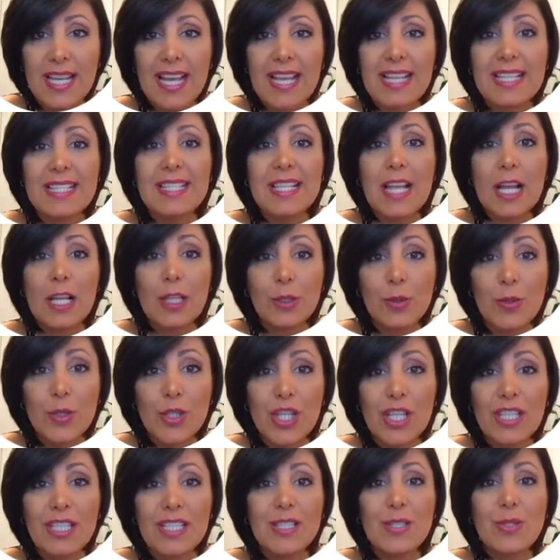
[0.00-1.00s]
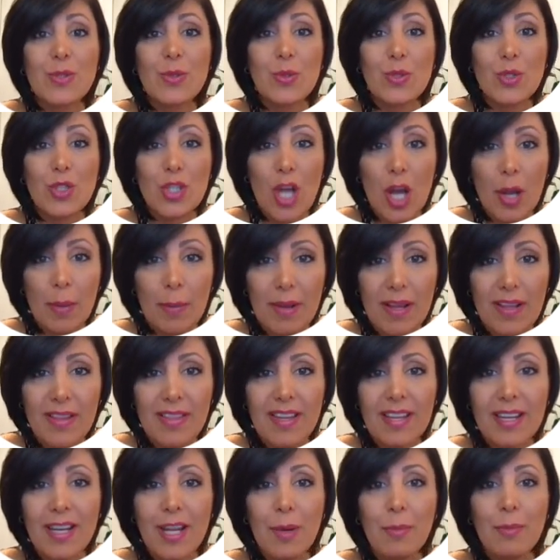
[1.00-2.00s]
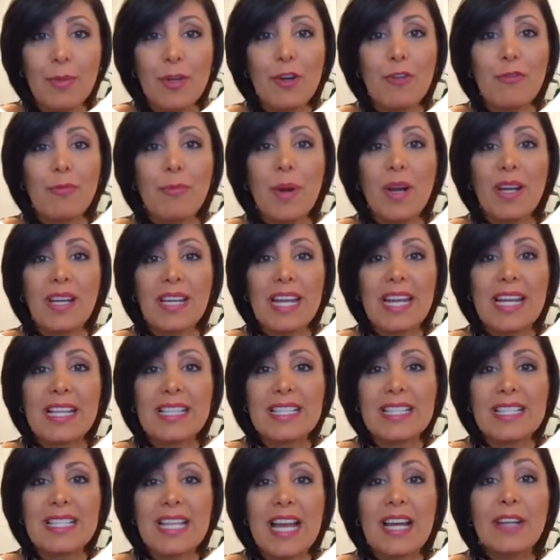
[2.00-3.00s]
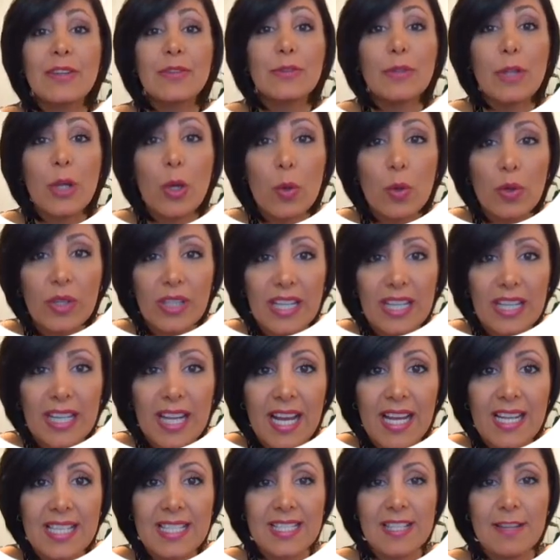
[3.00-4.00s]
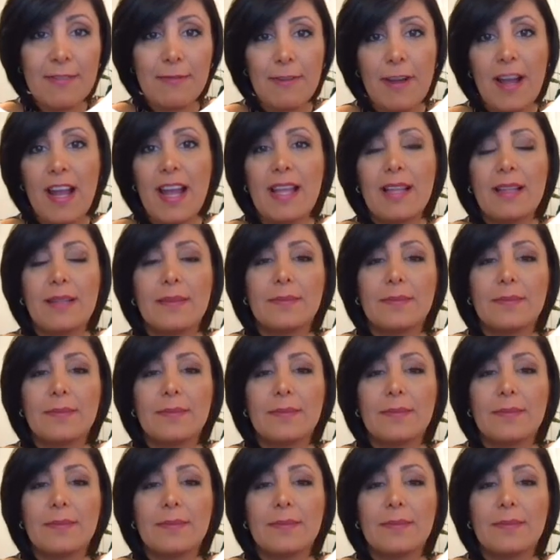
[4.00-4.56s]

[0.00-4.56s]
a solution is to double the number of buckets and reorganize the file.